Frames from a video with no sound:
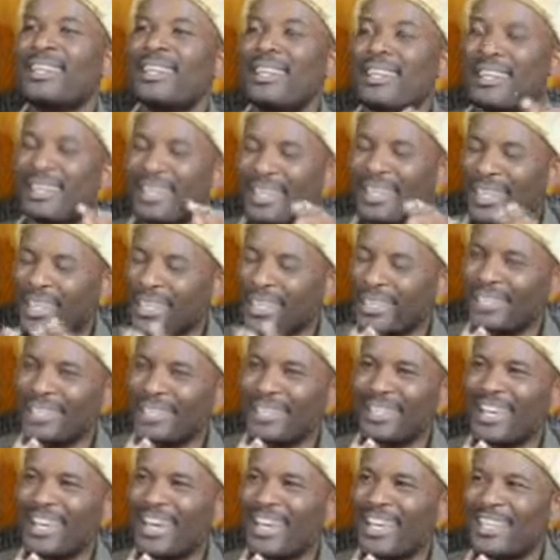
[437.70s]

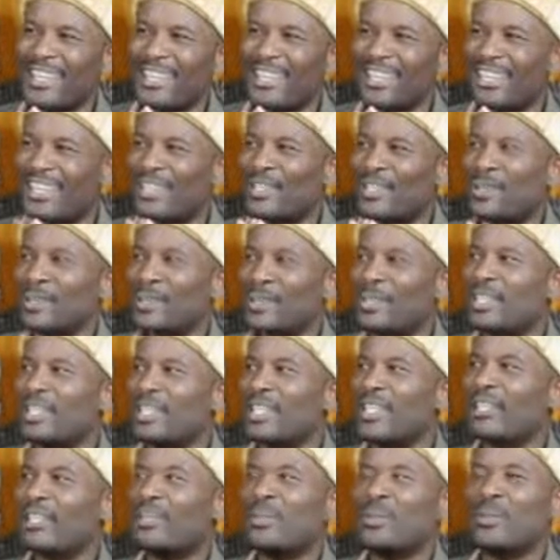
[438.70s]
Then I started to see
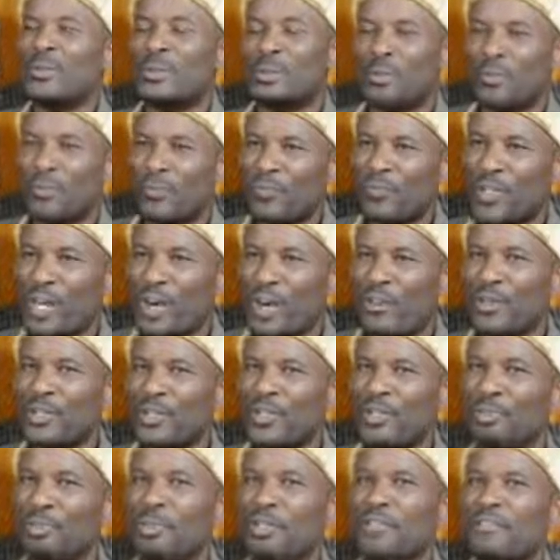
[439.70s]
that no, I want
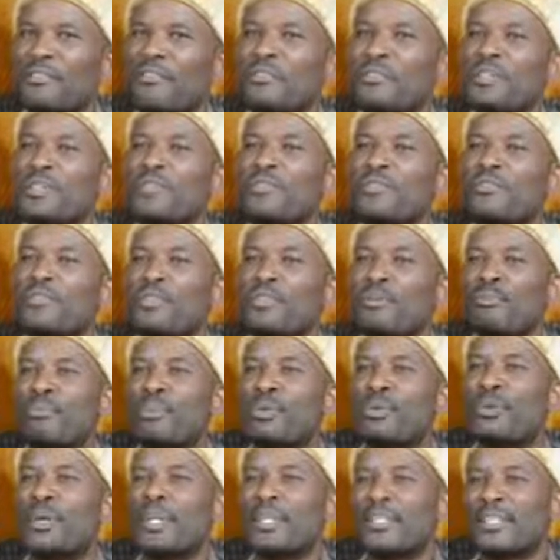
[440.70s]
to be the voice of the
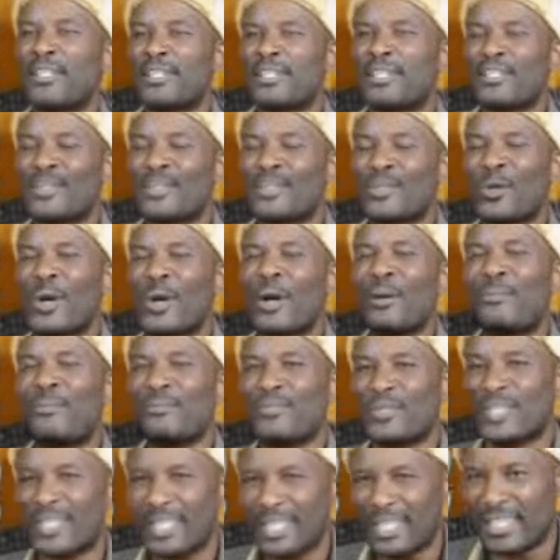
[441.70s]
poor. So I'm
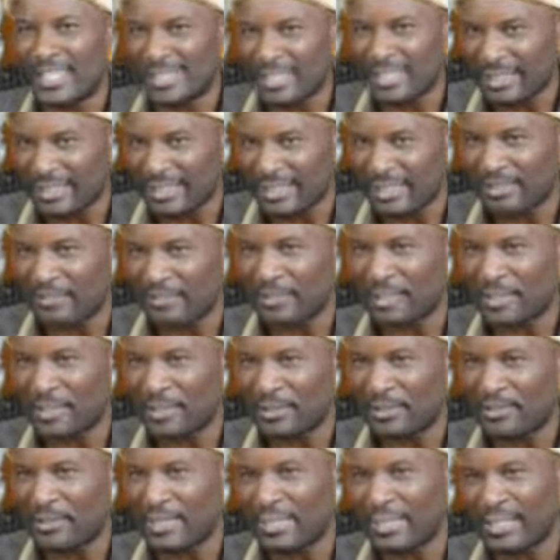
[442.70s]
standing in front
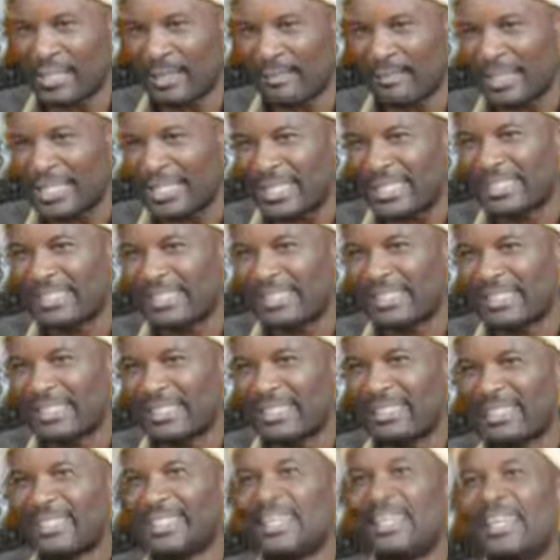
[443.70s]
of this camera
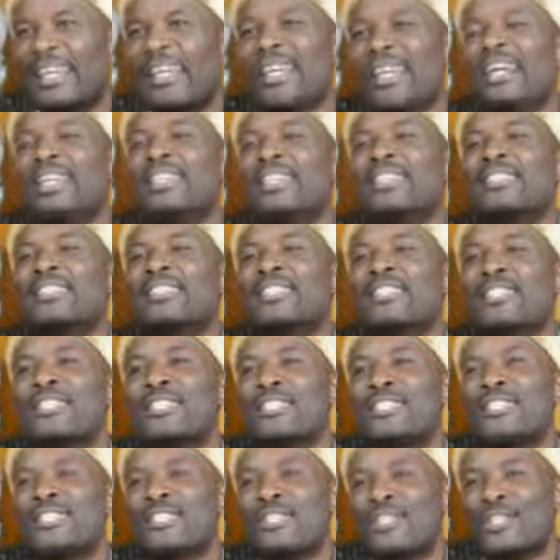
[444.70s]
and
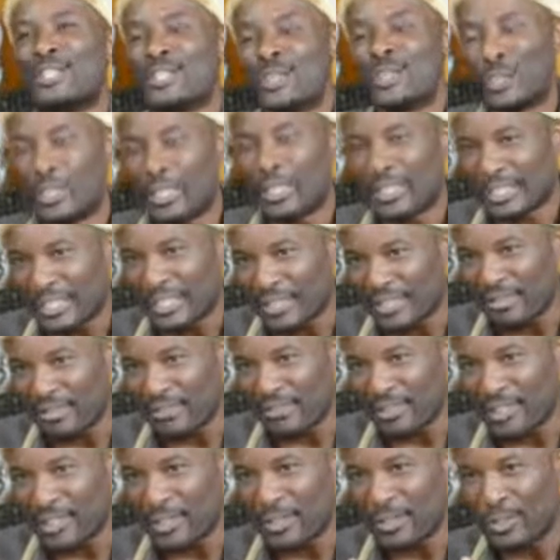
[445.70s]
shooting this
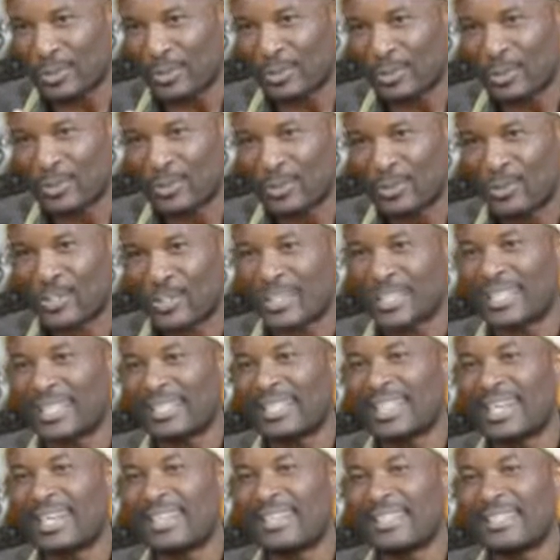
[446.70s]
video to say,
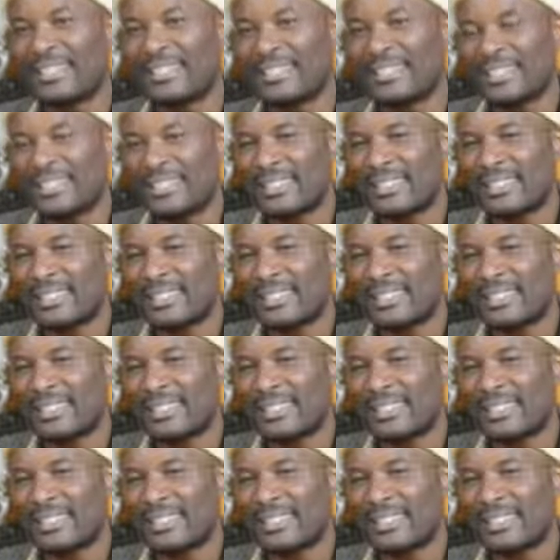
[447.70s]
guys,